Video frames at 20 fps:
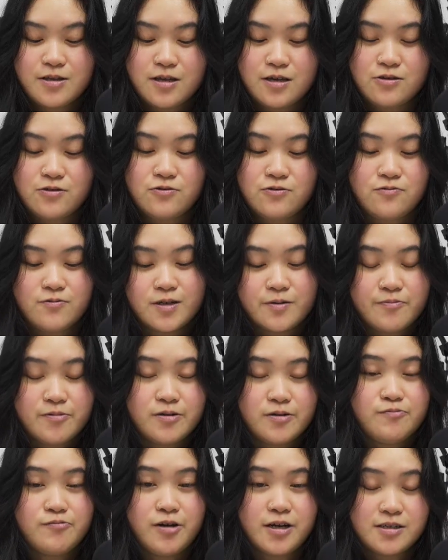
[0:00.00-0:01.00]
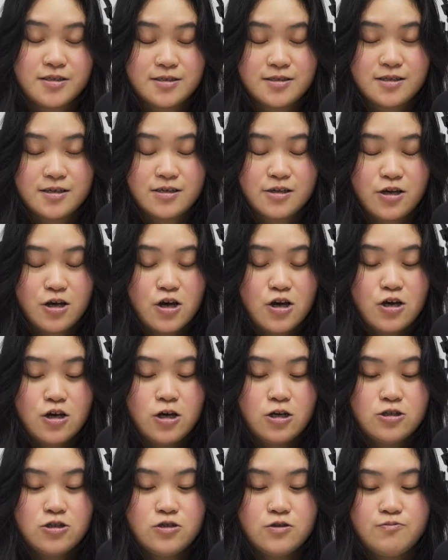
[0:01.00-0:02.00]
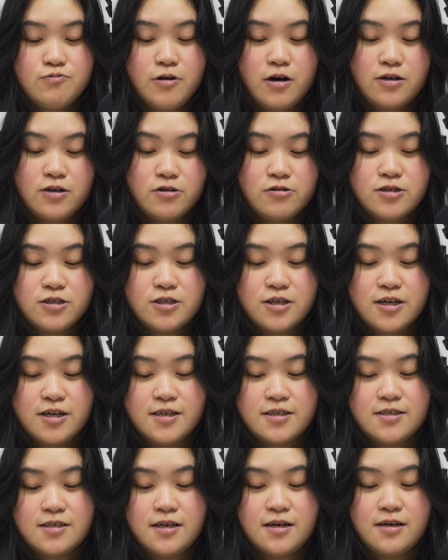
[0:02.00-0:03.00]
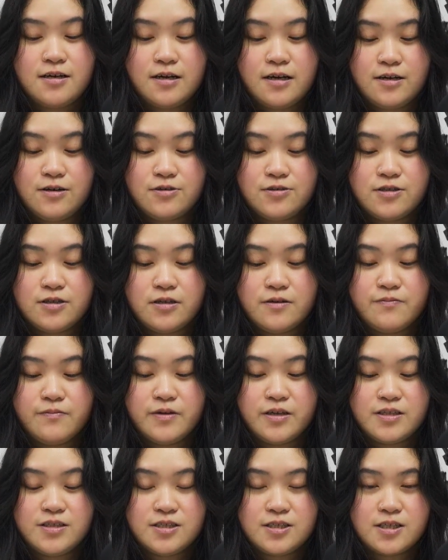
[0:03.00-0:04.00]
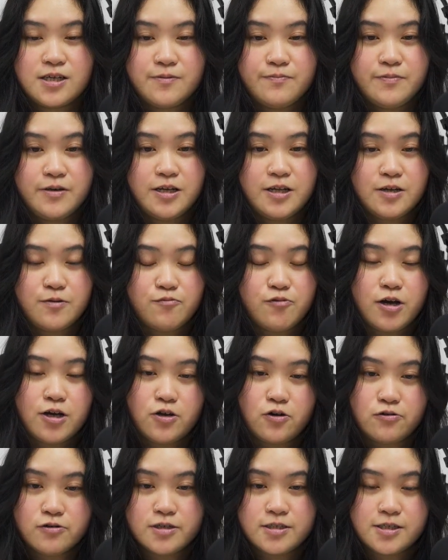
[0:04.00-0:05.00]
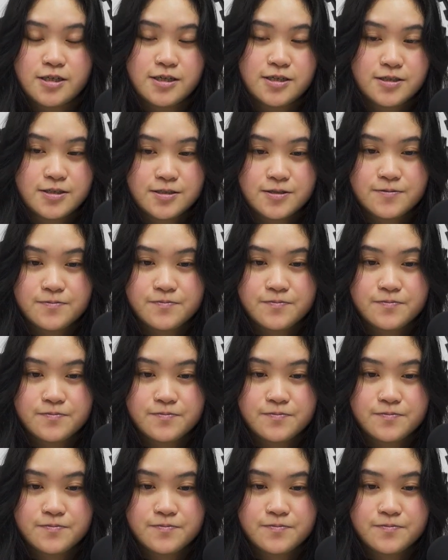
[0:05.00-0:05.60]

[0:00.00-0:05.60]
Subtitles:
that you recommend practicing to prioritize our health amidst competing priorities?